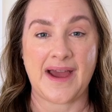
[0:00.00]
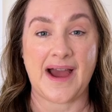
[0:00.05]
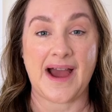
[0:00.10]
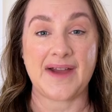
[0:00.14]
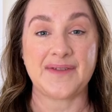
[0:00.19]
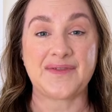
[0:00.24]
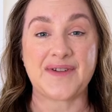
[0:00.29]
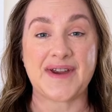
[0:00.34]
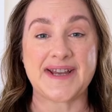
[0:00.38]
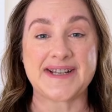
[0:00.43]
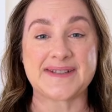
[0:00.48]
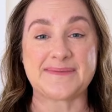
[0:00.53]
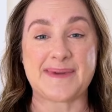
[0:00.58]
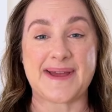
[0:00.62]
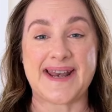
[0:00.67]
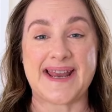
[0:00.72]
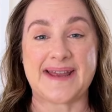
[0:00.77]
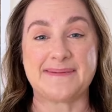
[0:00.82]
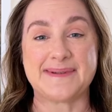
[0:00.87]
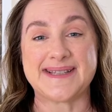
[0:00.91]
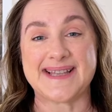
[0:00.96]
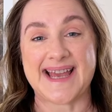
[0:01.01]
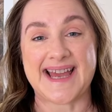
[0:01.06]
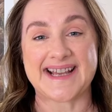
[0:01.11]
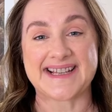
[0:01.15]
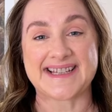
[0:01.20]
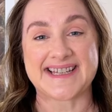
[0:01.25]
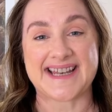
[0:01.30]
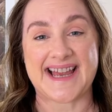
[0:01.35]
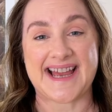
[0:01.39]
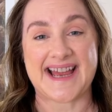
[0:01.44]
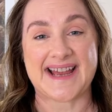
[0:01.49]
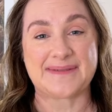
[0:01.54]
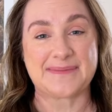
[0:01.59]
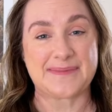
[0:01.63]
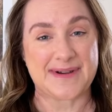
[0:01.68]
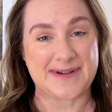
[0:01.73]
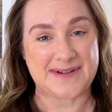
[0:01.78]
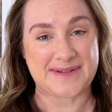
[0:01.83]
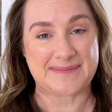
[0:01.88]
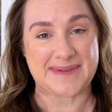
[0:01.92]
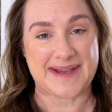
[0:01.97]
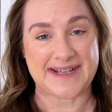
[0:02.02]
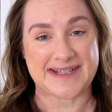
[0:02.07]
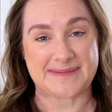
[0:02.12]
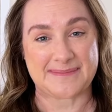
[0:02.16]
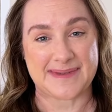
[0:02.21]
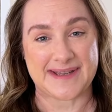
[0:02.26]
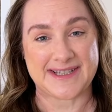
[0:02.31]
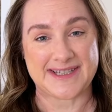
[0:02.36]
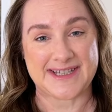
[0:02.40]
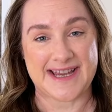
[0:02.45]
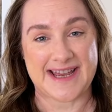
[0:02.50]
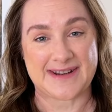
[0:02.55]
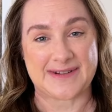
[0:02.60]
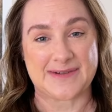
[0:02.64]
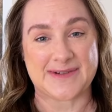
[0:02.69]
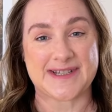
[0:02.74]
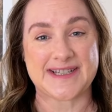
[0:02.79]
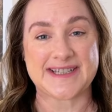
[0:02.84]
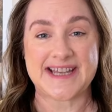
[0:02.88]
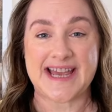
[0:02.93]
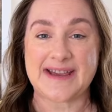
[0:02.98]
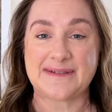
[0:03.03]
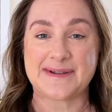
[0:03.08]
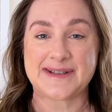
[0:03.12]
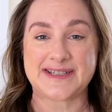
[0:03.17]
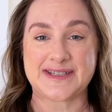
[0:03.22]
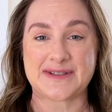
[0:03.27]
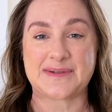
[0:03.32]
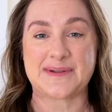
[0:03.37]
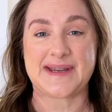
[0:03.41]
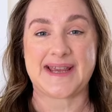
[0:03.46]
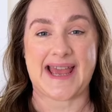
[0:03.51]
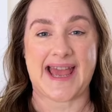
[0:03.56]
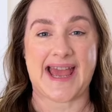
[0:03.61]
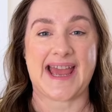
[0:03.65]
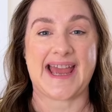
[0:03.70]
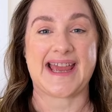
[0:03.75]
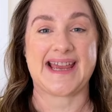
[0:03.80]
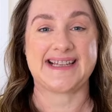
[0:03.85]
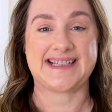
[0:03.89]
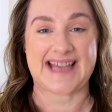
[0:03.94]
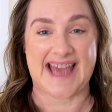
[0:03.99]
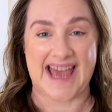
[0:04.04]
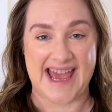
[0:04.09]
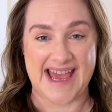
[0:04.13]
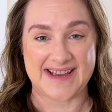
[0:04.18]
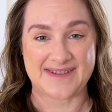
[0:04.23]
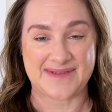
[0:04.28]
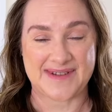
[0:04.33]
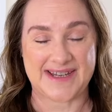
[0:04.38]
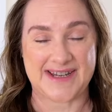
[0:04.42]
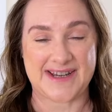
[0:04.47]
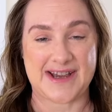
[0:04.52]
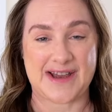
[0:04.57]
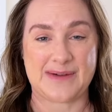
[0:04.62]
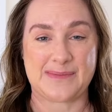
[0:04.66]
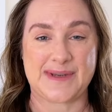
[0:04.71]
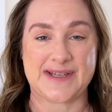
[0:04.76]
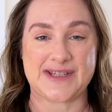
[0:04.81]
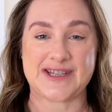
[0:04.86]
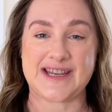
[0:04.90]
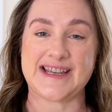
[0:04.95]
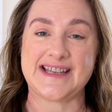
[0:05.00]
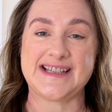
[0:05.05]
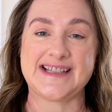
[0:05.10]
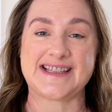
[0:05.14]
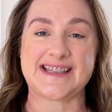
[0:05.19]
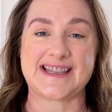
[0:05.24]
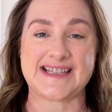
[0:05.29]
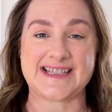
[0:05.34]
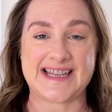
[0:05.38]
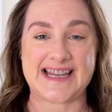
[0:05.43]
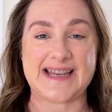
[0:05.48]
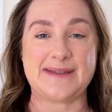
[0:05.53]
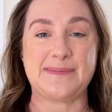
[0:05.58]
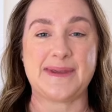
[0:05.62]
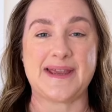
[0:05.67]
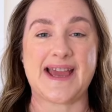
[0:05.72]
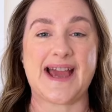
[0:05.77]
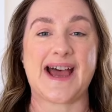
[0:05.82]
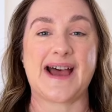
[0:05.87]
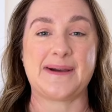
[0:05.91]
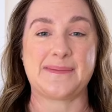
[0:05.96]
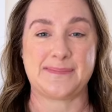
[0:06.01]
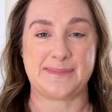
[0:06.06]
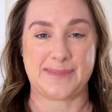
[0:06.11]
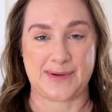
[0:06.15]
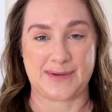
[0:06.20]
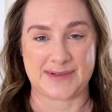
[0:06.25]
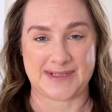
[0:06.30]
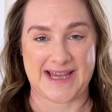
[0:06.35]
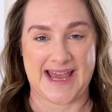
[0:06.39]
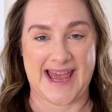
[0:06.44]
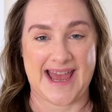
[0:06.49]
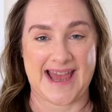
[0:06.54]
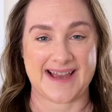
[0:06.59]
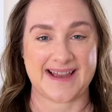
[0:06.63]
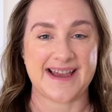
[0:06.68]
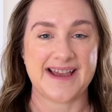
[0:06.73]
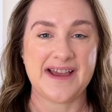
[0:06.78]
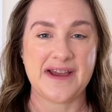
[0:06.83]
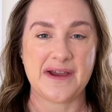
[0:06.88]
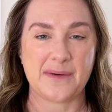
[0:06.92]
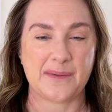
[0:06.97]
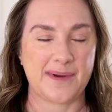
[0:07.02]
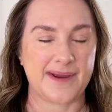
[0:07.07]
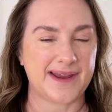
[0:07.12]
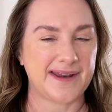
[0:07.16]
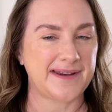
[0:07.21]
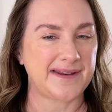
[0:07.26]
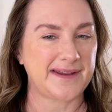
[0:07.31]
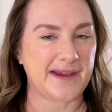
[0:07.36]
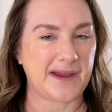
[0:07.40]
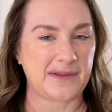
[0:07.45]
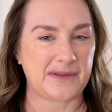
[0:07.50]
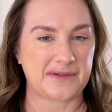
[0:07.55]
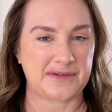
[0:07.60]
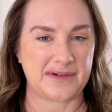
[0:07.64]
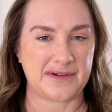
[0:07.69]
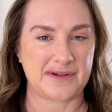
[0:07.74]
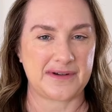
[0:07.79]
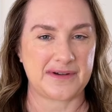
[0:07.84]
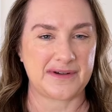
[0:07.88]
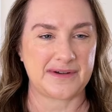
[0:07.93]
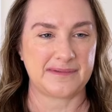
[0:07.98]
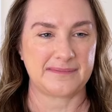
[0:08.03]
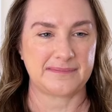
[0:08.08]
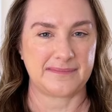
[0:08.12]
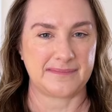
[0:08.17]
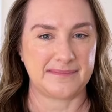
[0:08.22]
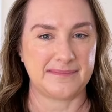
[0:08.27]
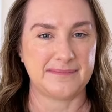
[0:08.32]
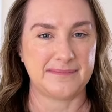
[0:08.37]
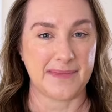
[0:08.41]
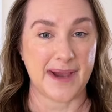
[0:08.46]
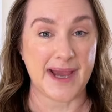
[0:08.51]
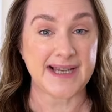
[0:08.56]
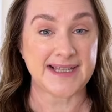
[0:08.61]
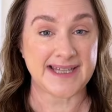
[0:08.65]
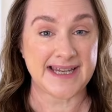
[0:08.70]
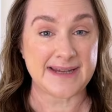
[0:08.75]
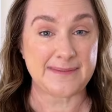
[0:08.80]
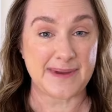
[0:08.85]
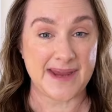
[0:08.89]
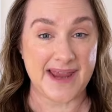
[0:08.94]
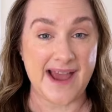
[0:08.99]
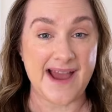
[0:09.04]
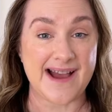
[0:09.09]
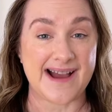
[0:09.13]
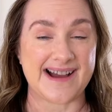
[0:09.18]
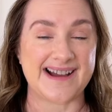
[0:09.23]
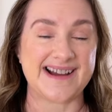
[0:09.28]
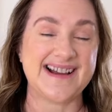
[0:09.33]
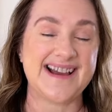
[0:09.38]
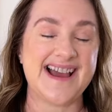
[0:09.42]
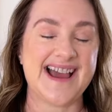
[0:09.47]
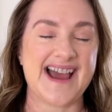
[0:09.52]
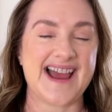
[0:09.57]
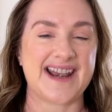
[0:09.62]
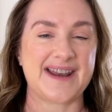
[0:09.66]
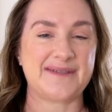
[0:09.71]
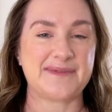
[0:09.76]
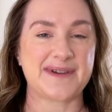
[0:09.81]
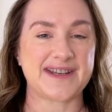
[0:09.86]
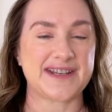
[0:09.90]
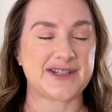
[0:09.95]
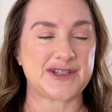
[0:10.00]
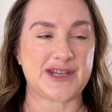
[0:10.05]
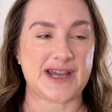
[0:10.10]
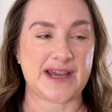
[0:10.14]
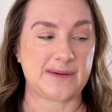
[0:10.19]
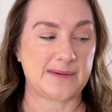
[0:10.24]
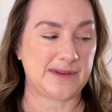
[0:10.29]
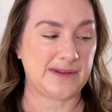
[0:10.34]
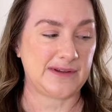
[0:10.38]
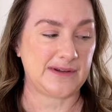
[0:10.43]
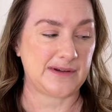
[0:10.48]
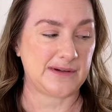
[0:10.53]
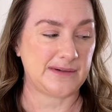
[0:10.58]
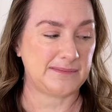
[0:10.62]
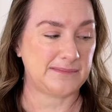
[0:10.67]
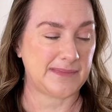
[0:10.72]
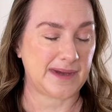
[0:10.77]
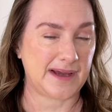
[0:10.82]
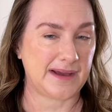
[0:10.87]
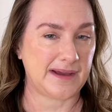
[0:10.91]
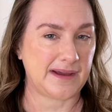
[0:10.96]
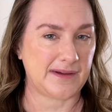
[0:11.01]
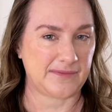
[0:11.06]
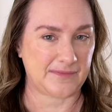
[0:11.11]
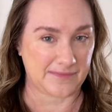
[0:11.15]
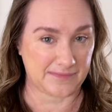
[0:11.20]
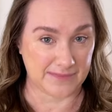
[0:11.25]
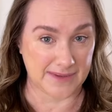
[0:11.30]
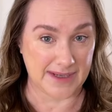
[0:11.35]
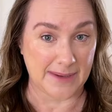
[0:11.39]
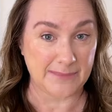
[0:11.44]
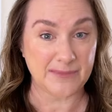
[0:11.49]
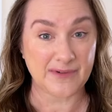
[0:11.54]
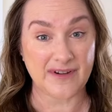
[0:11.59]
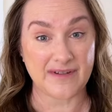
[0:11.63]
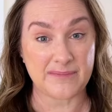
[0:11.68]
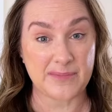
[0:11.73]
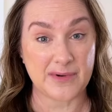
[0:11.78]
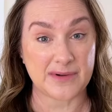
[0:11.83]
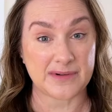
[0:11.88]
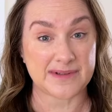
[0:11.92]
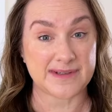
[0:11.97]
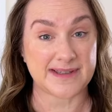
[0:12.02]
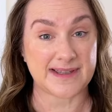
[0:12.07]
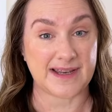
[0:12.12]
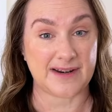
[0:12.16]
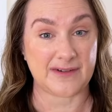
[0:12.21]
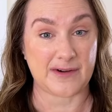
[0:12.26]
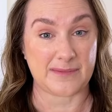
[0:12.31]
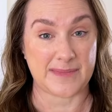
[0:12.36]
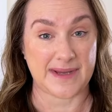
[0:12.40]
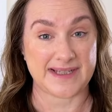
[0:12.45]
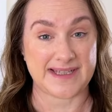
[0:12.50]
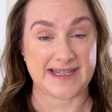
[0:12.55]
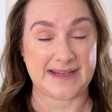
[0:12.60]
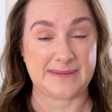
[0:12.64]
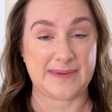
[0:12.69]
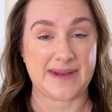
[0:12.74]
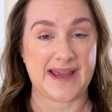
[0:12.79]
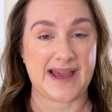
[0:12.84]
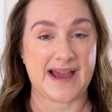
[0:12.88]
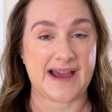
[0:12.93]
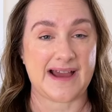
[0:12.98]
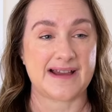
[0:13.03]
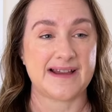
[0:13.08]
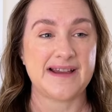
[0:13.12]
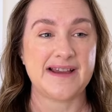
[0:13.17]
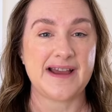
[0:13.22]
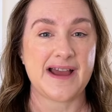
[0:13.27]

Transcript: Hi friends, my name is Angela and welcome back to my channel. Today we're doing a tag video, which is the TBR book tag. We're going to go through my TBR and I'm going to share with you a number of books that are on my TBR.